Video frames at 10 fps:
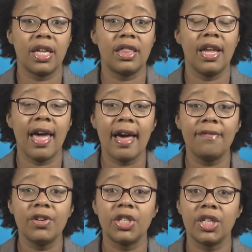that the
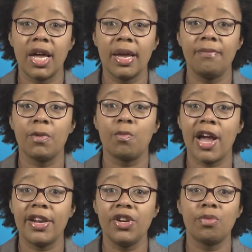average time from
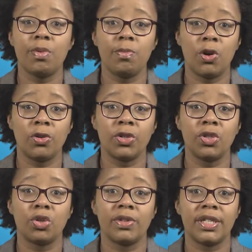writing your proposal
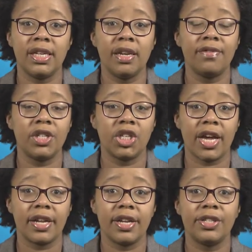to receipt of a
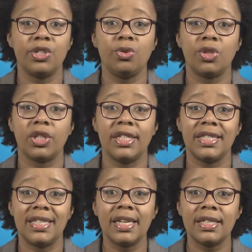check is usually
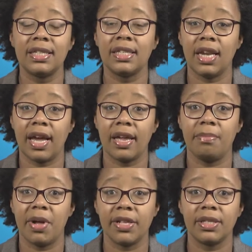6 to 9
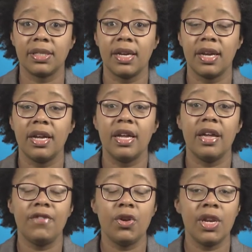months.
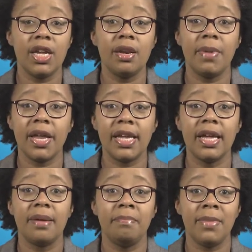If you need money
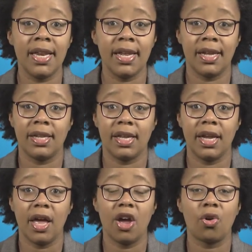immediately,
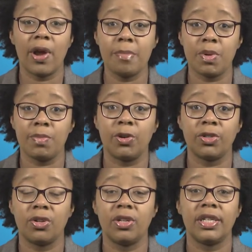a grant
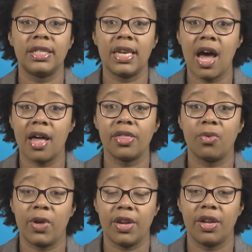proposal is not the
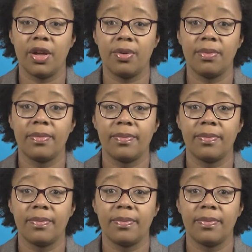way to go.